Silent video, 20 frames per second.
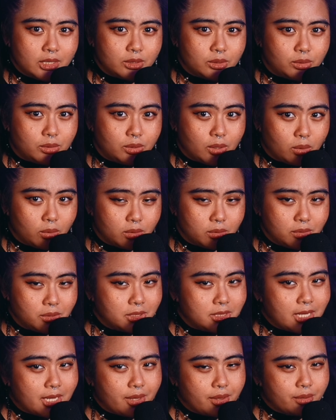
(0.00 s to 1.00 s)
Don't lose
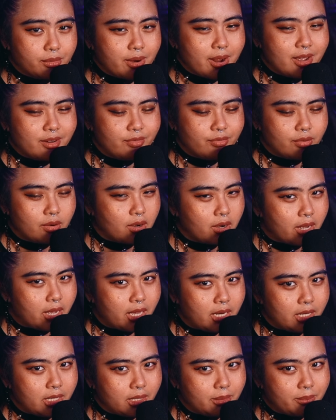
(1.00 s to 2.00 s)
that thread for
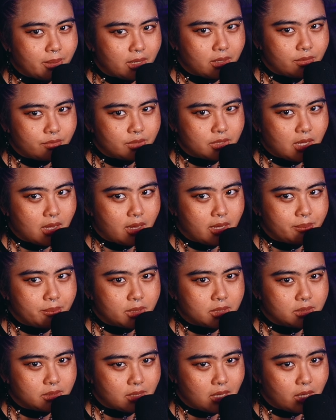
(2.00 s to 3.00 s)
any amount of time,
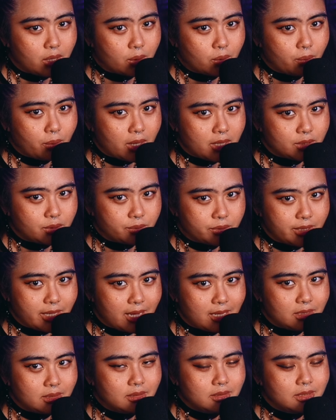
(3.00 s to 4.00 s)
because otherwise
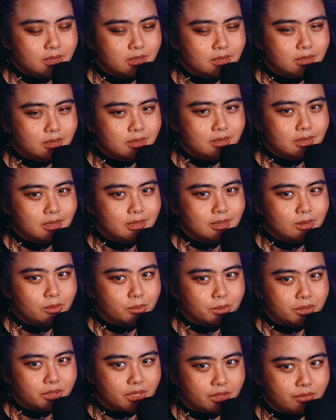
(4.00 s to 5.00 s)
reality
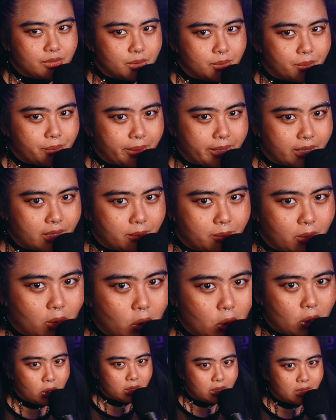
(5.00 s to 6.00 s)
will give you a wake-up
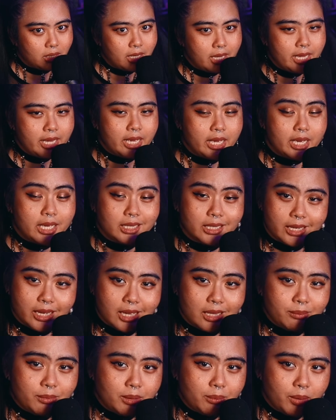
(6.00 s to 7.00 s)
call. It
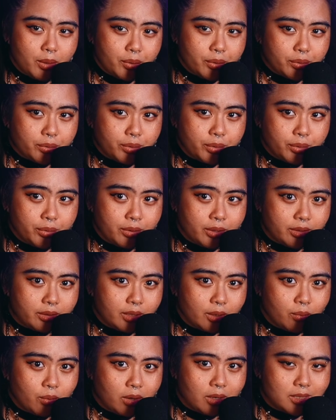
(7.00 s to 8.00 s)
can be both true that they
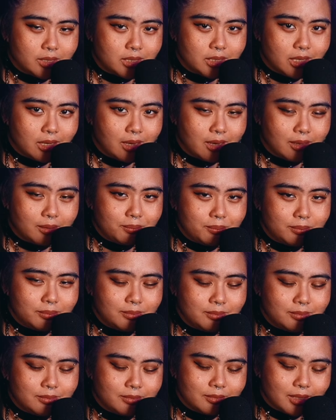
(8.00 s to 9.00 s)
wanted to help
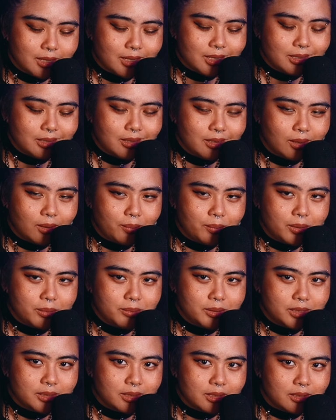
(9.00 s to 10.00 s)
and help
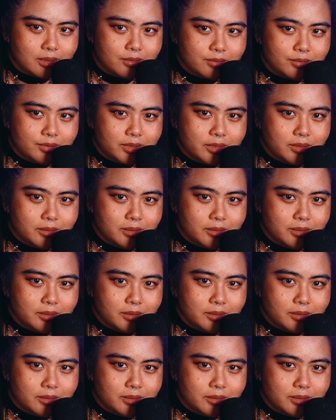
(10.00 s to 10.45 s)
themselves.